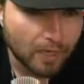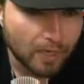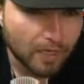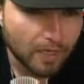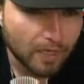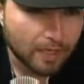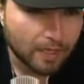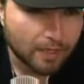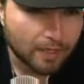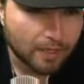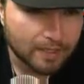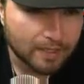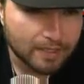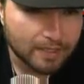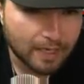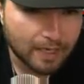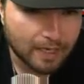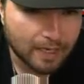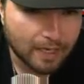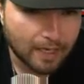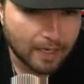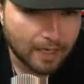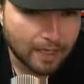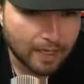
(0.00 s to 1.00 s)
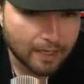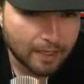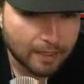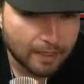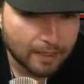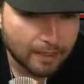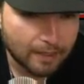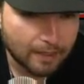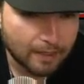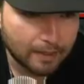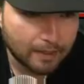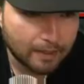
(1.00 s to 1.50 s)
This
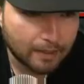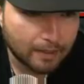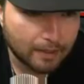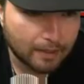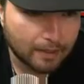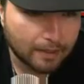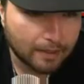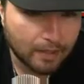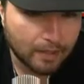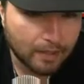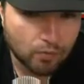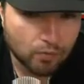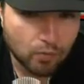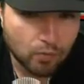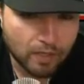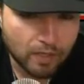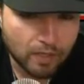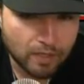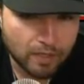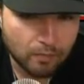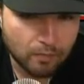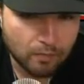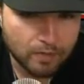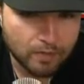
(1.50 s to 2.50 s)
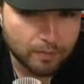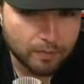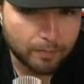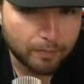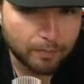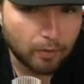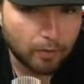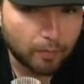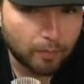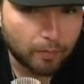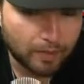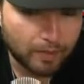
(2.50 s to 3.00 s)
guy, Daewoo Kim, was a
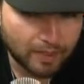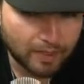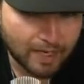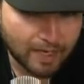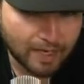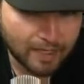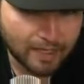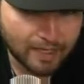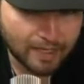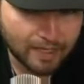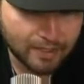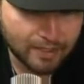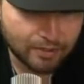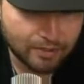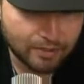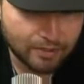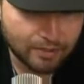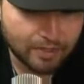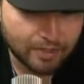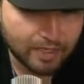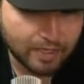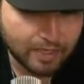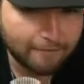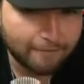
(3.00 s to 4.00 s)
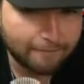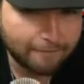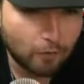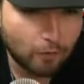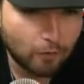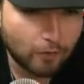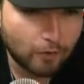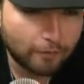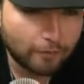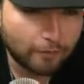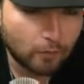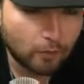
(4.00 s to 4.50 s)
bullpen guy last year. I think he had
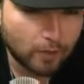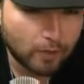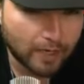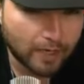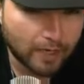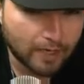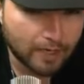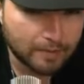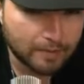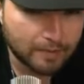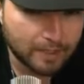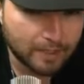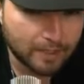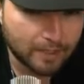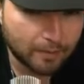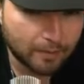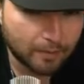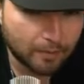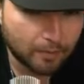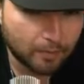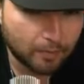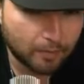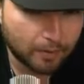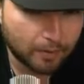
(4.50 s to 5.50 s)
44 games out of the bullpen